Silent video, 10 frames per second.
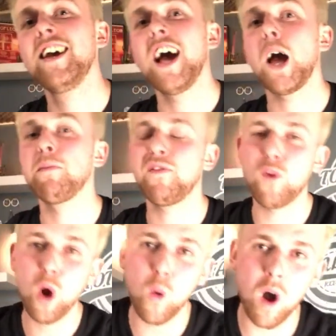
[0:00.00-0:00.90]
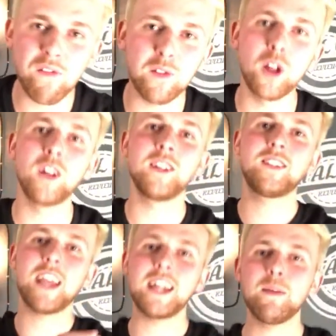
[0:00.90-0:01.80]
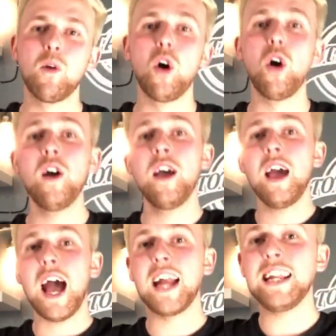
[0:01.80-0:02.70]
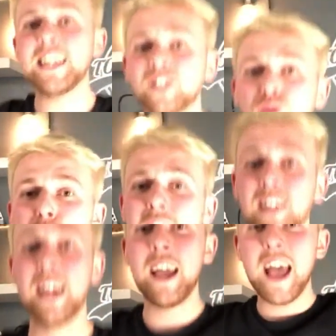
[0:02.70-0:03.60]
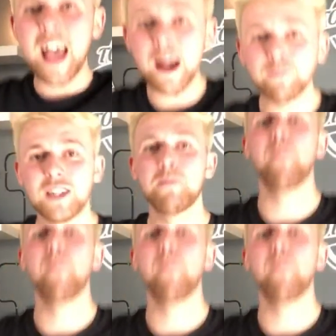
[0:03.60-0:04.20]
And before I waffle on and say any more, I need to really empty my